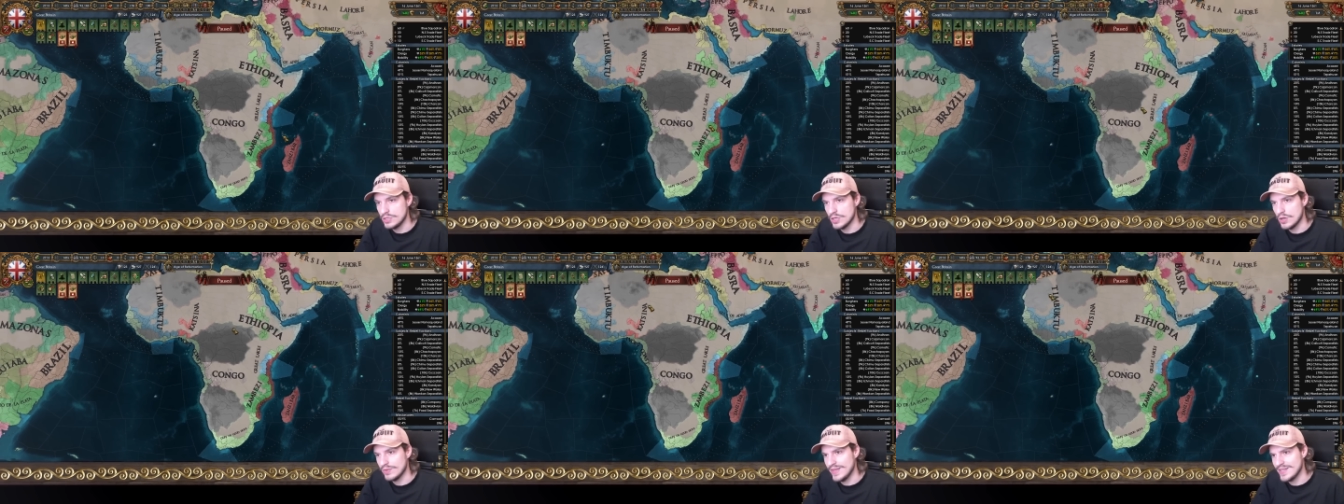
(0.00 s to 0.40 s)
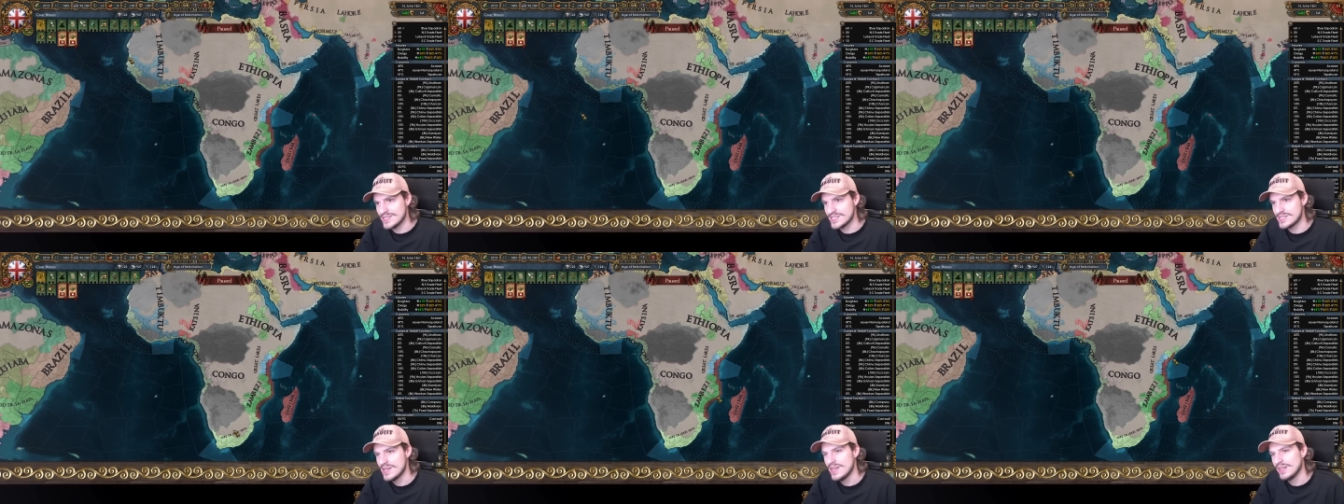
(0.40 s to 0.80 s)
You know,
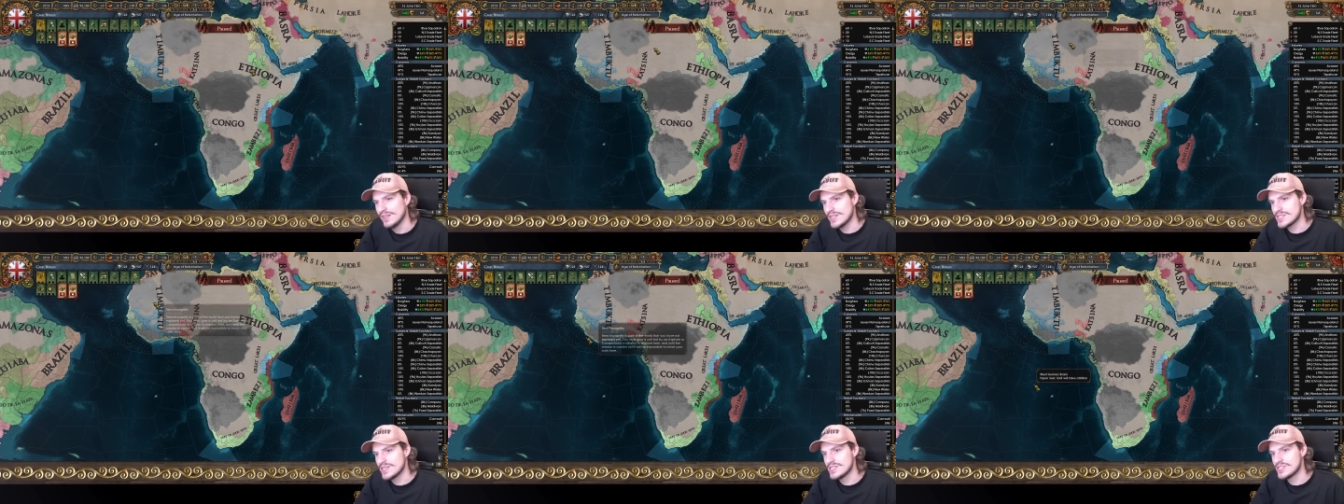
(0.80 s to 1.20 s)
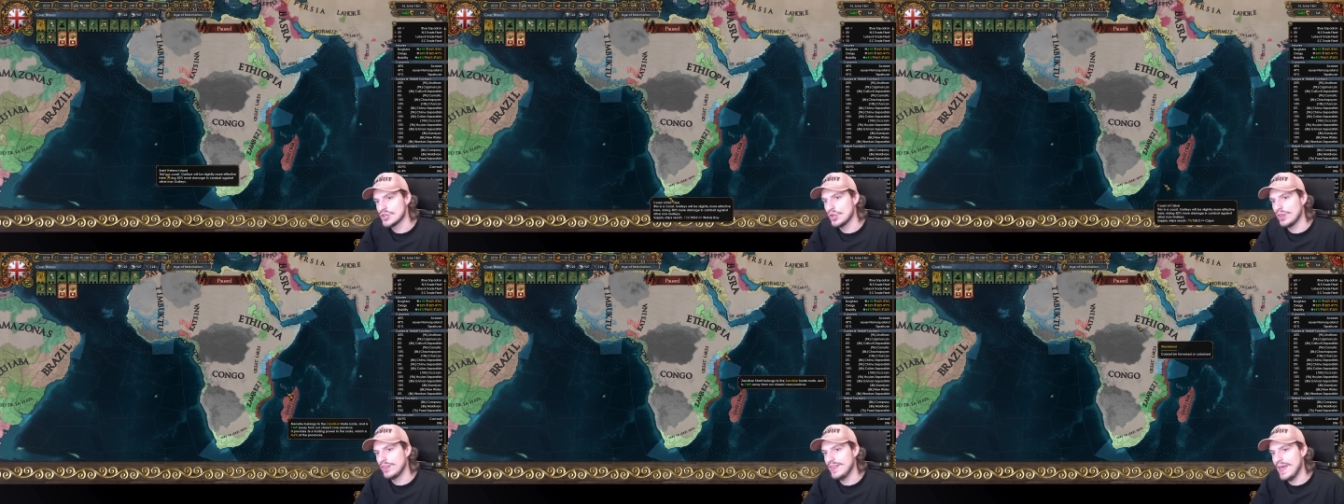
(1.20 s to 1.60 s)
let's
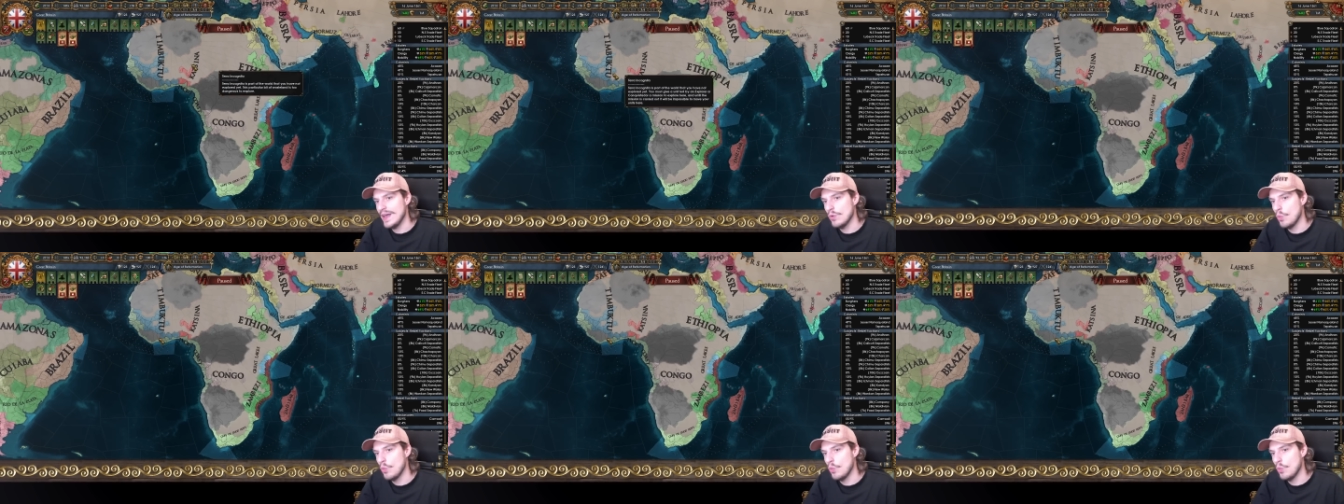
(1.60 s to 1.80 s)
consider that